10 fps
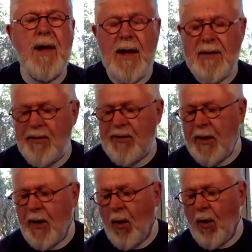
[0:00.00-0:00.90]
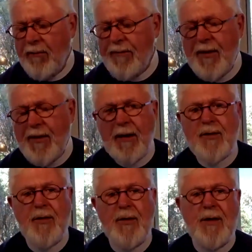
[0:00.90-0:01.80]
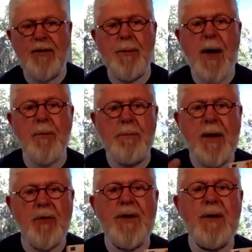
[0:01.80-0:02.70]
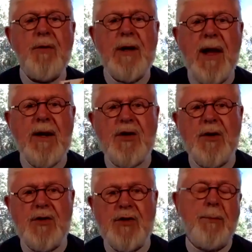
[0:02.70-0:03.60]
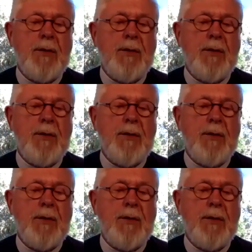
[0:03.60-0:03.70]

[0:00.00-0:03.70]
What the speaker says: And you see, all of this is about building relationship.